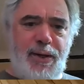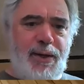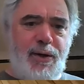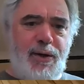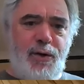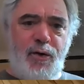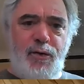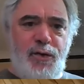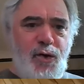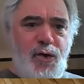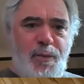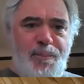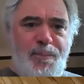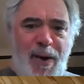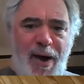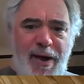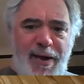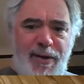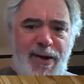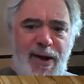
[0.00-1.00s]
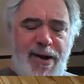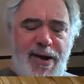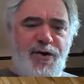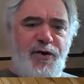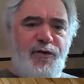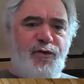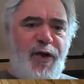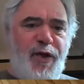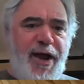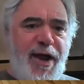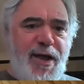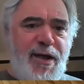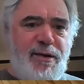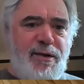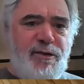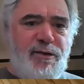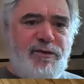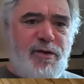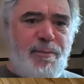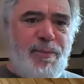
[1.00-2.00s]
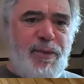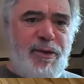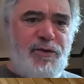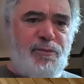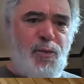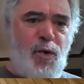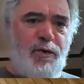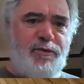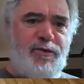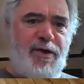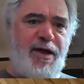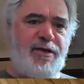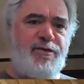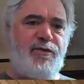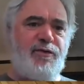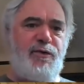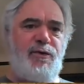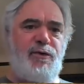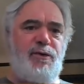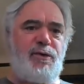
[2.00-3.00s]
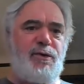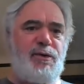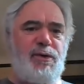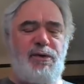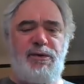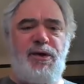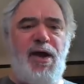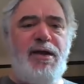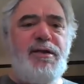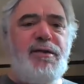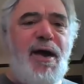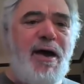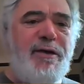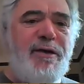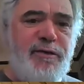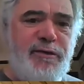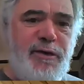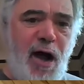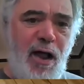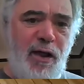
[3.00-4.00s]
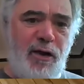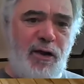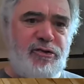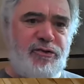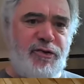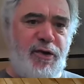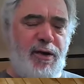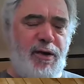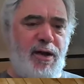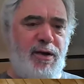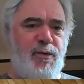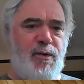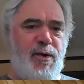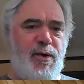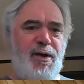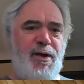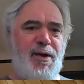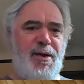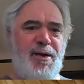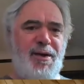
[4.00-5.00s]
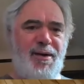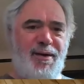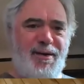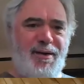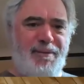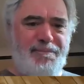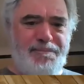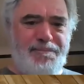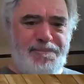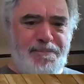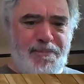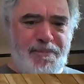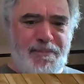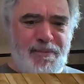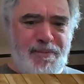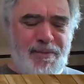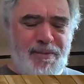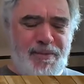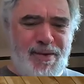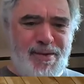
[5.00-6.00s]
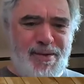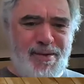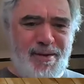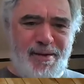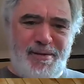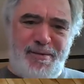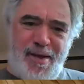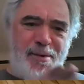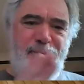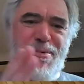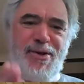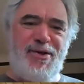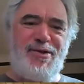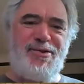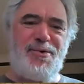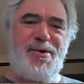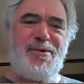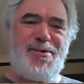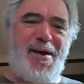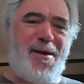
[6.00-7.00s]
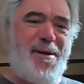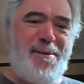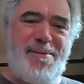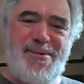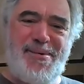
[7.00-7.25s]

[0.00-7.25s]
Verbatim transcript: you know, you could buy an acre of land in some of these small towns for ten thousand dollars, and and um, I mean, do you see what